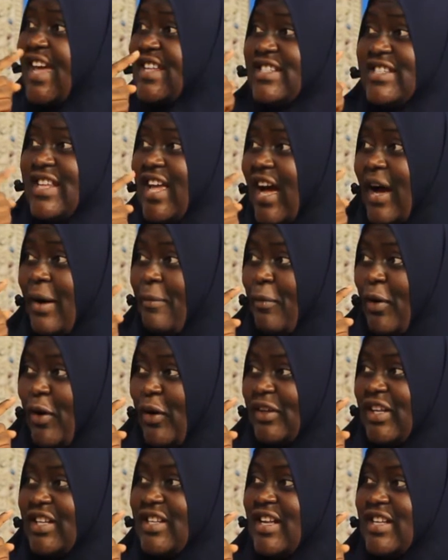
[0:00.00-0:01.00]
eyes there
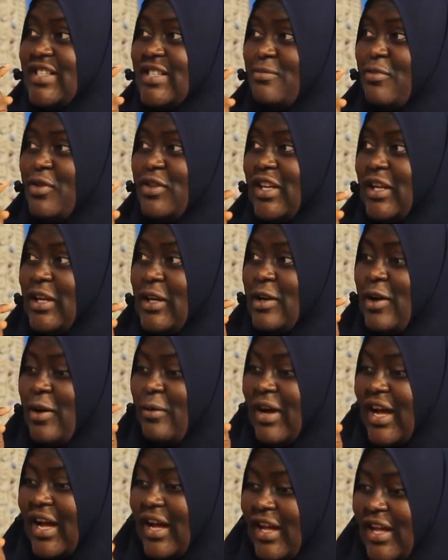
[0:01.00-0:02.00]
among. That's why I say more, they
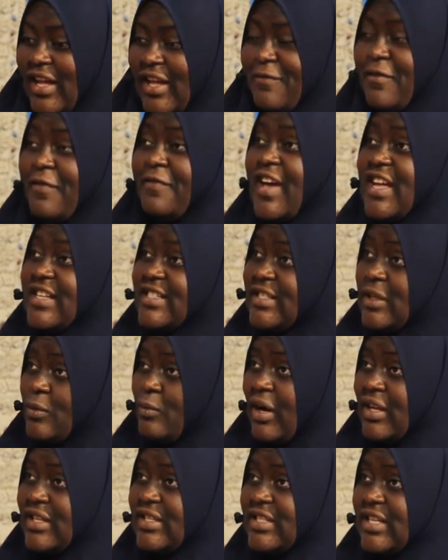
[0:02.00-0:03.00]
lower. If you first
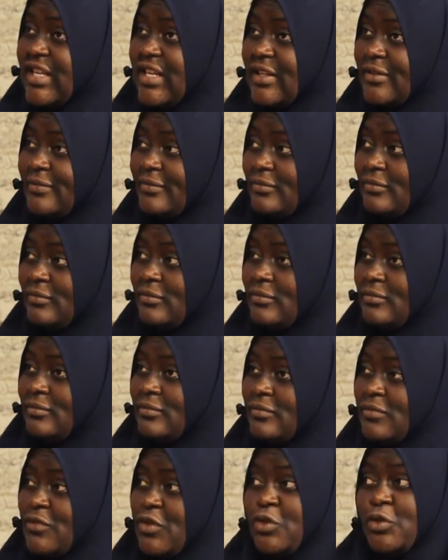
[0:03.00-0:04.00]
see one thing,
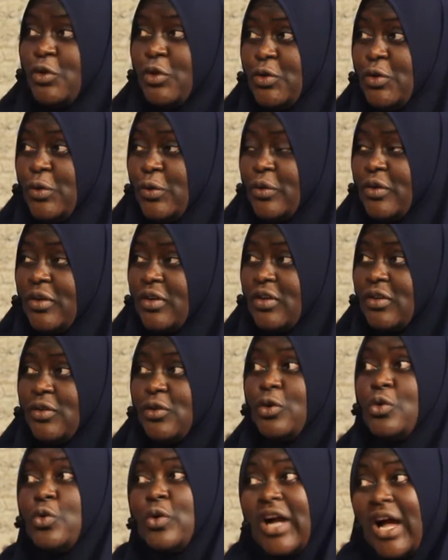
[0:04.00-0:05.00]
you don't know.
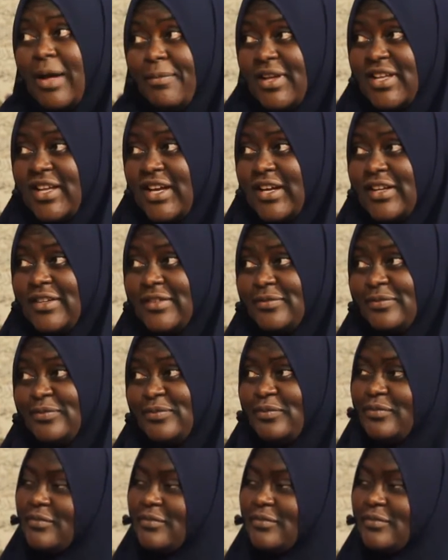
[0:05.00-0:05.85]
No look come again.